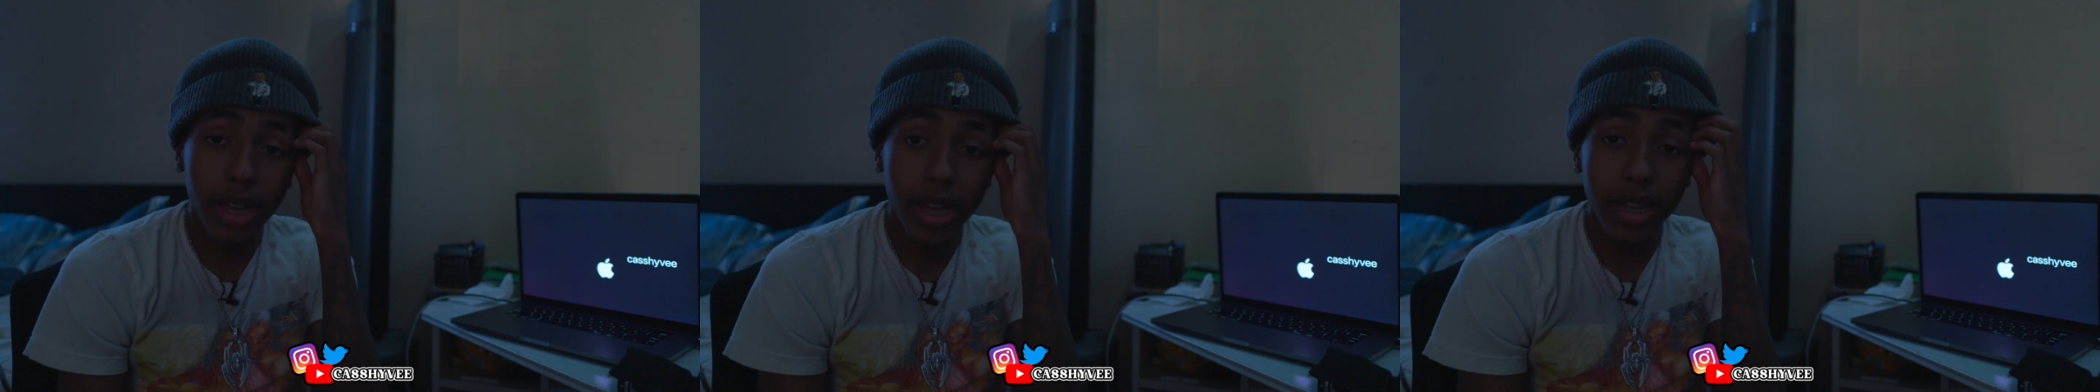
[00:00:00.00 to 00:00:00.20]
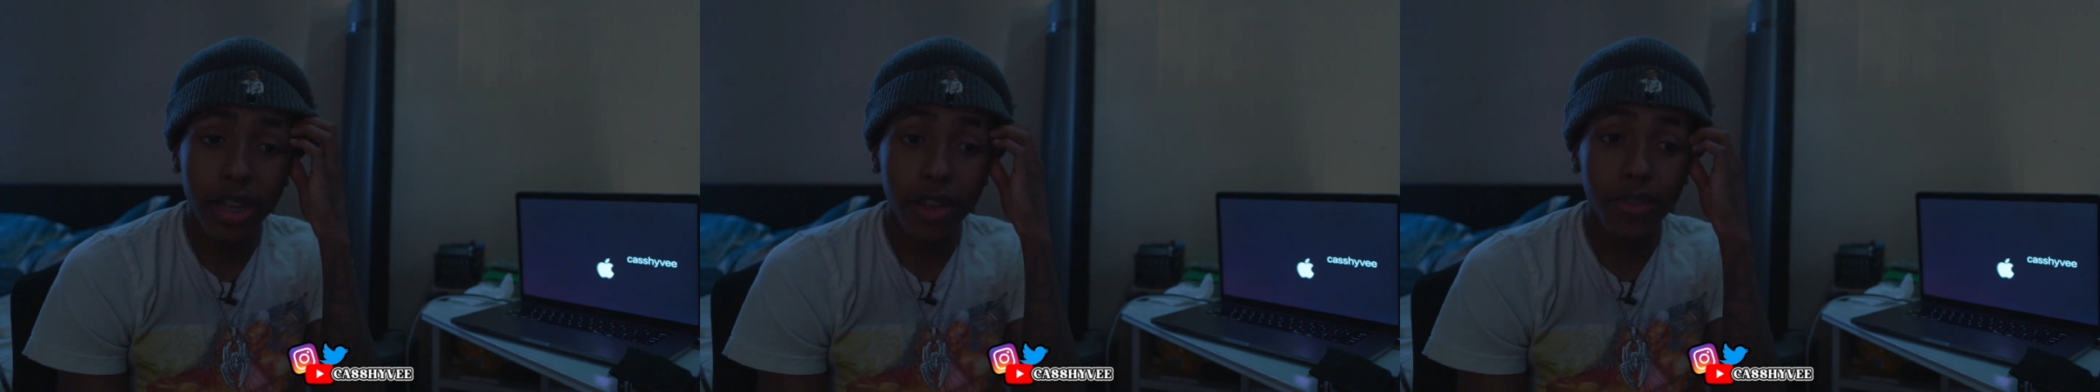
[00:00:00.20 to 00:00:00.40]

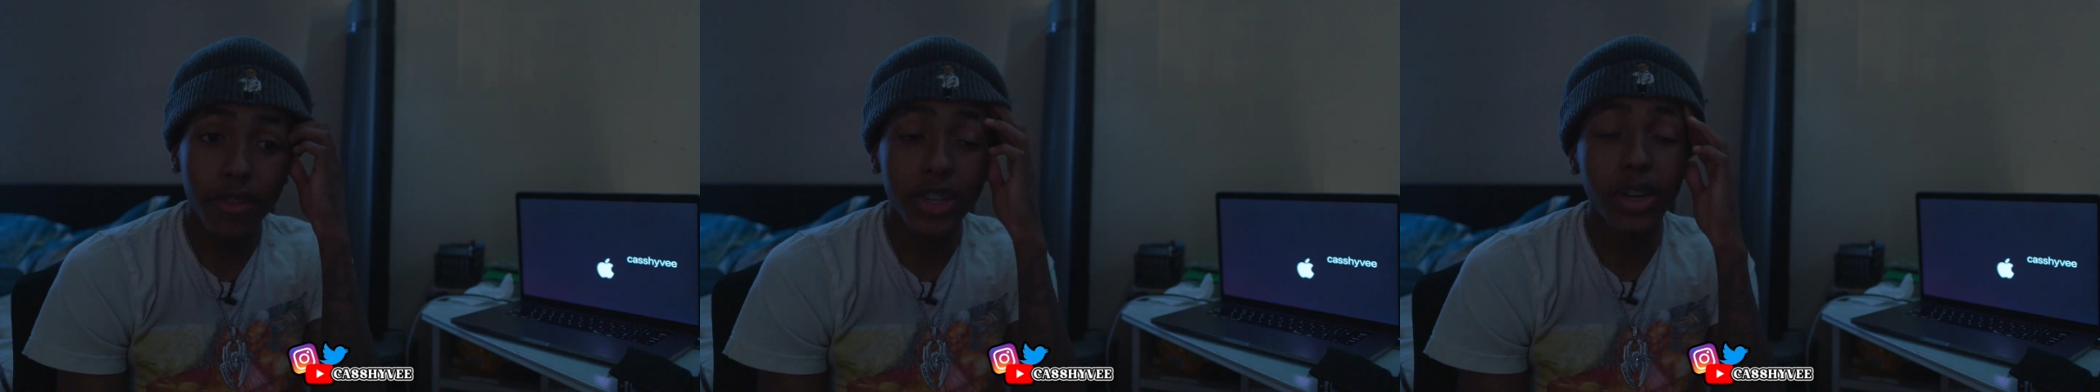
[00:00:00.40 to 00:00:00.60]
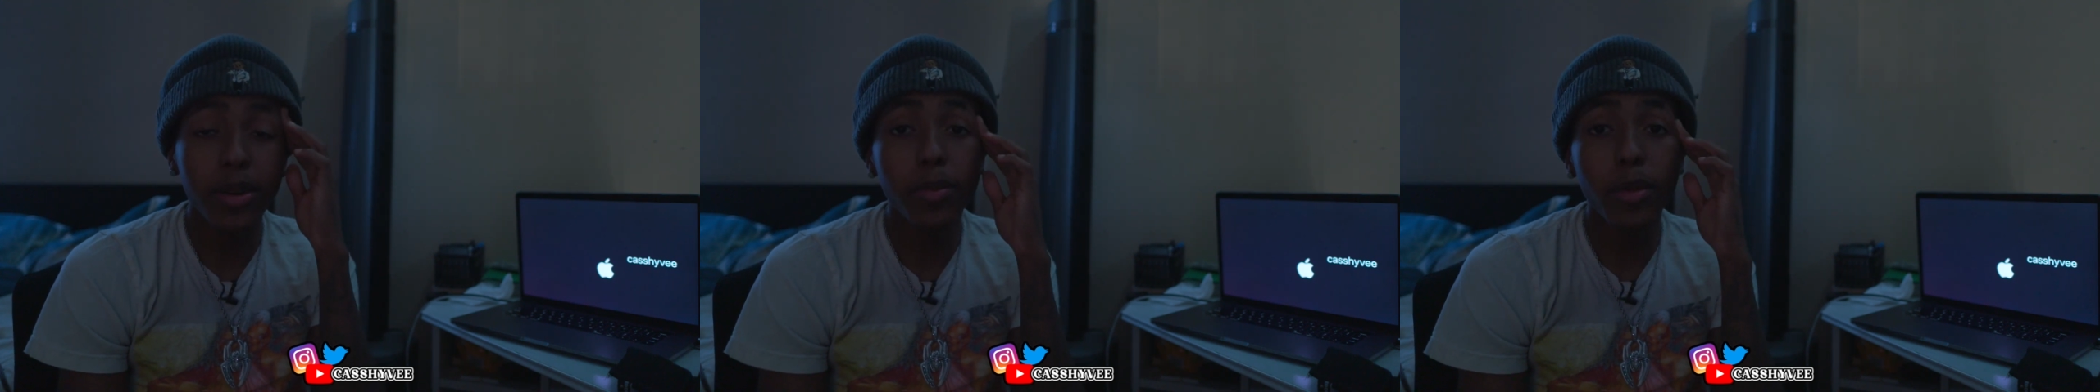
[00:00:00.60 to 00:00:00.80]
Like, if a
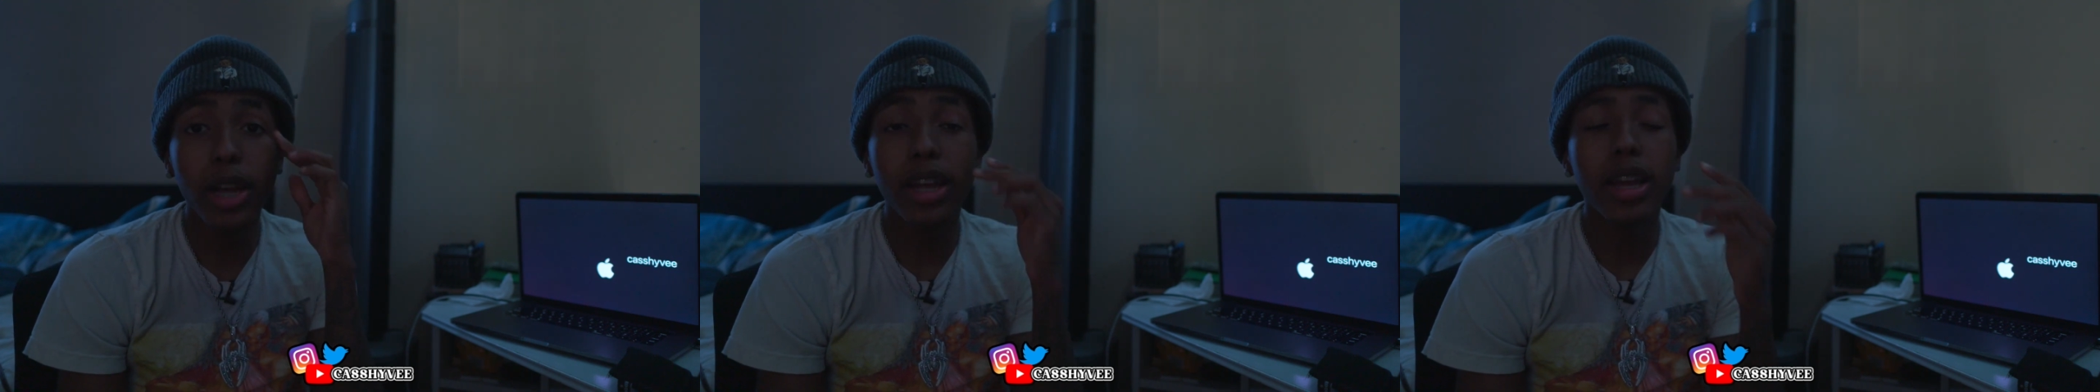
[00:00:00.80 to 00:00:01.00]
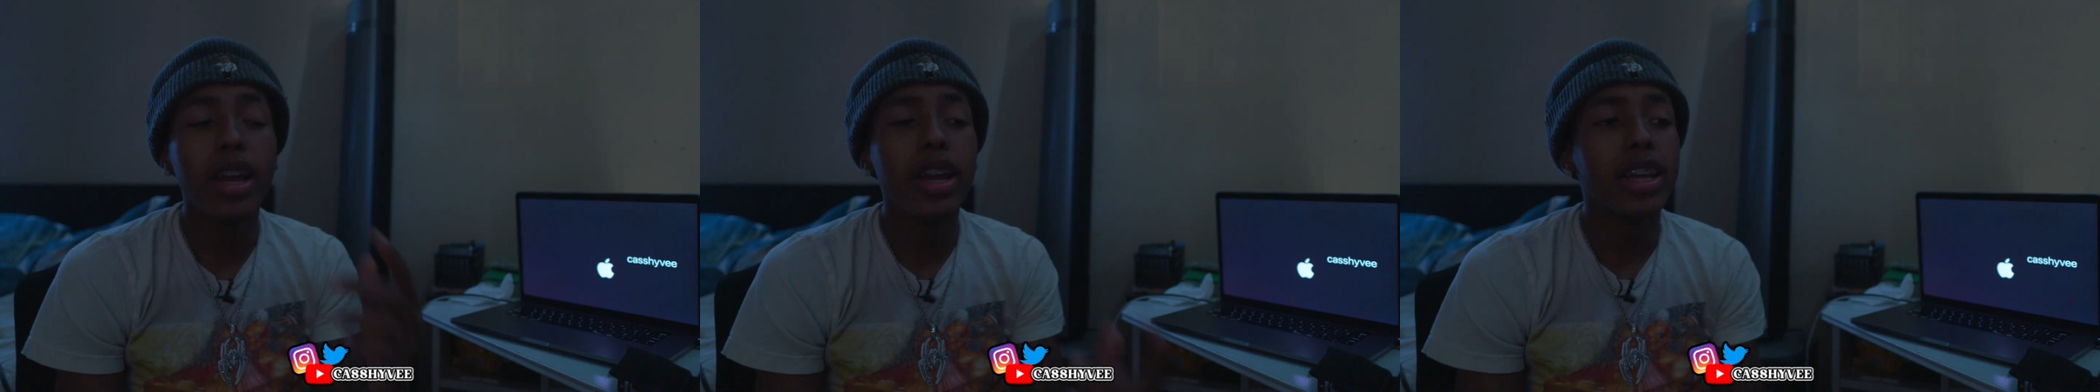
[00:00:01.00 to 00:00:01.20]
young
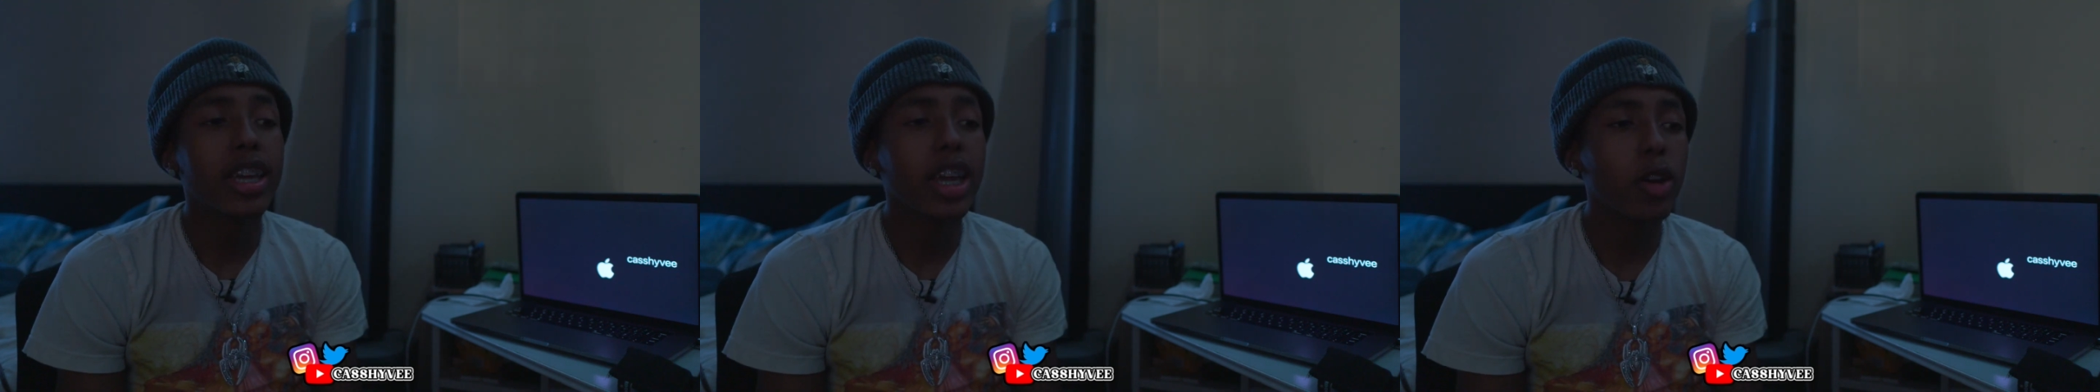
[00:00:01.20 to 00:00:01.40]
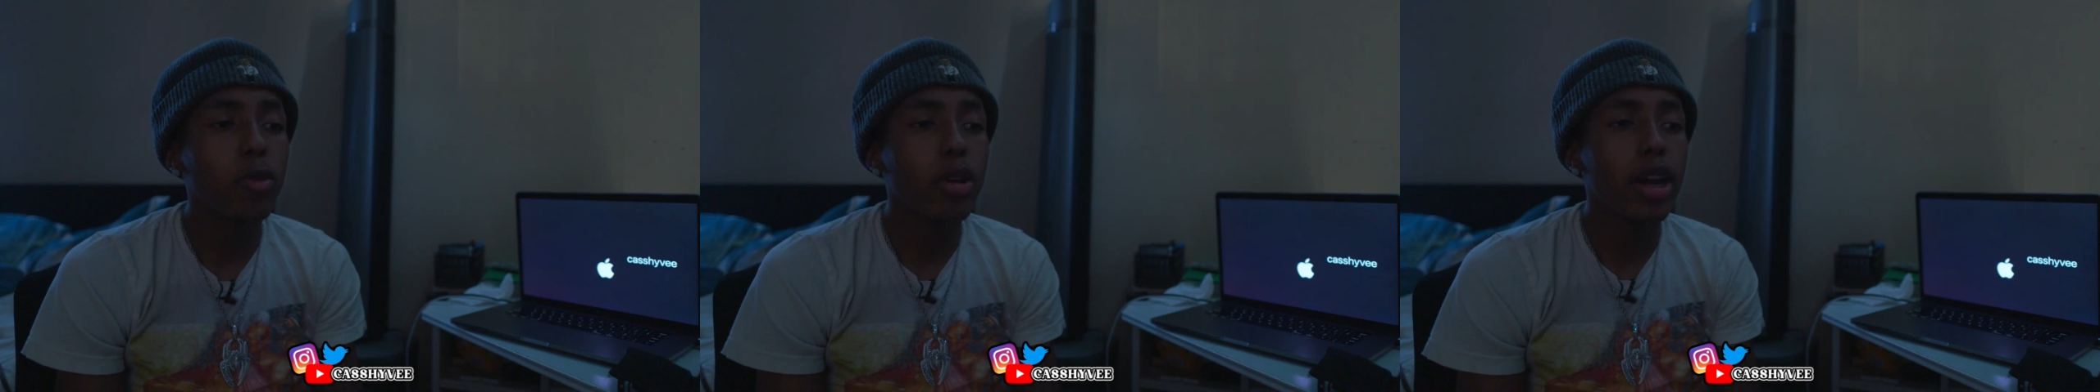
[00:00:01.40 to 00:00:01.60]
boy
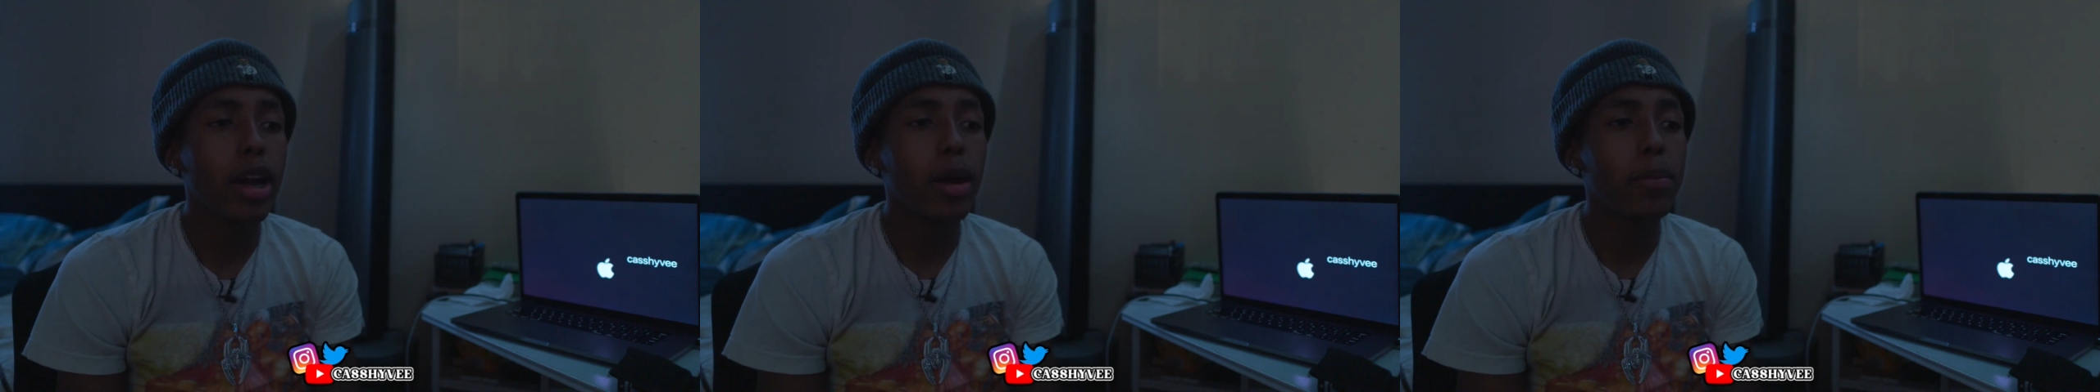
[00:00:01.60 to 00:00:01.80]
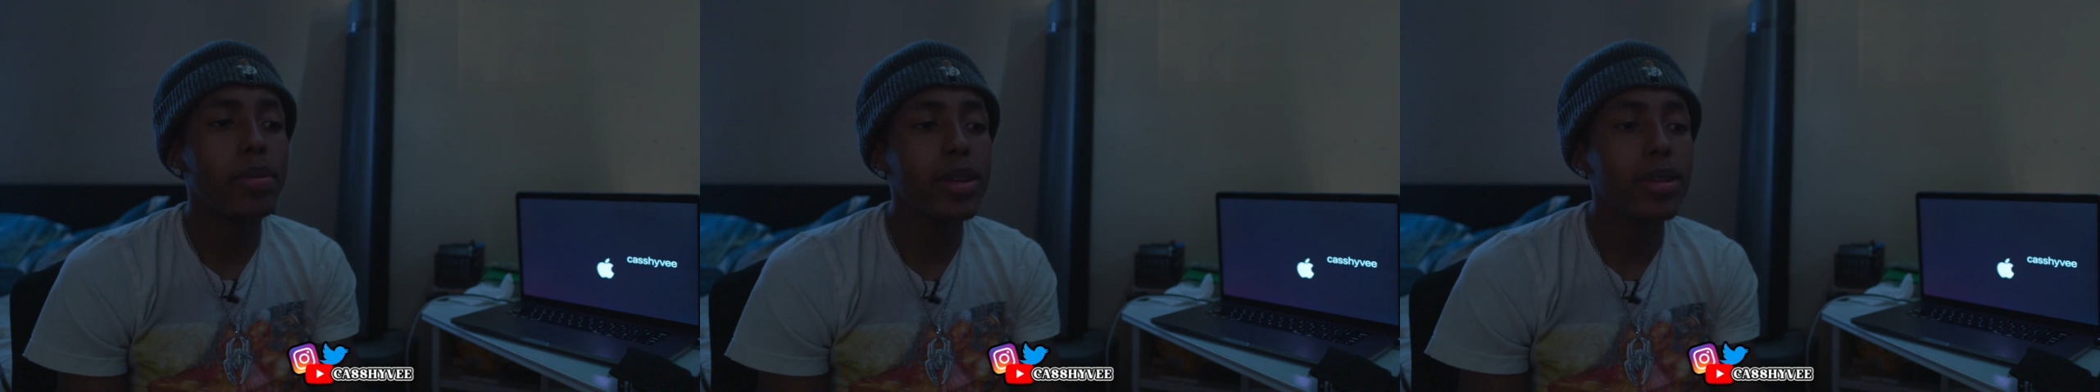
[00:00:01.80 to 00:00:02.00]
cared
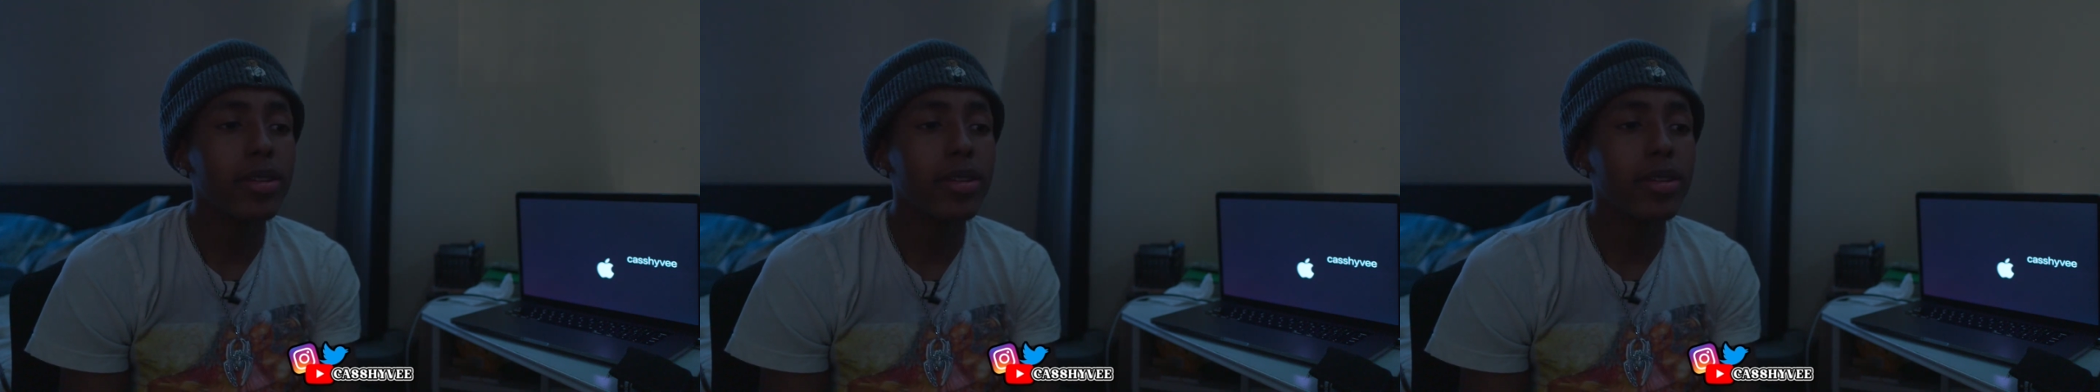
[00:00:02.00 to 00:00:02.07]
what